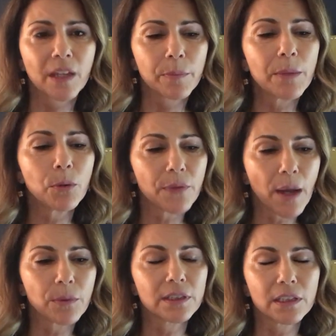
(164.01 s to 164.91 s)
people
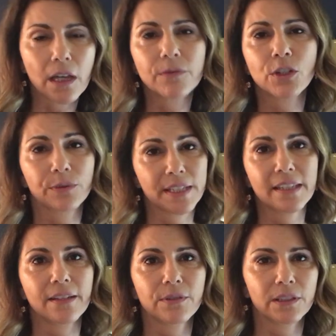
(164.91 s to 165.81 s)
that would love to receive a